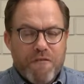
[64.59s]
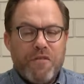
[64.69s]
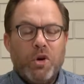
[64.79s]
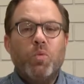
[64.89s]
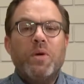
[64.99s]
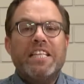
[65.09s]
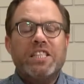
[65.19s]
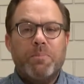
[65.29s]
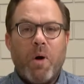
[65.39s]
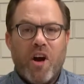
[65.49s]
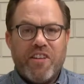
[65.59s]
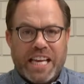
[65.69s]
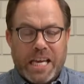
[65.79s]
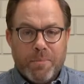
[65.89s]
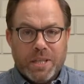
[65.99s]
filled with inspiring
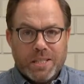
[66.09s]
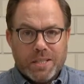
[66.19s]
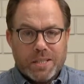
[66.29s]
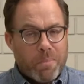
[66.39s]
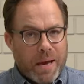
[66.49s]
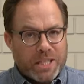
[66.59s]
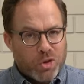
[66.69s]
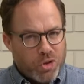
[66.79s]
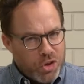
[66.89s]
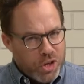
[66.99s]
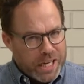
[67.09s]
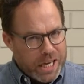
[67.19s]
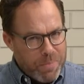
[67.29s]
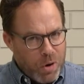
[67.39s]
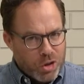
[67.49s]
images to make sure that you
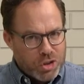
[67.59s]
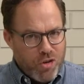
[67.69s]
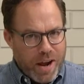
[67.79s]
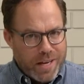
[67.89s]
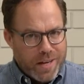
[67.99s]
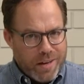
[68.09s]
keep on track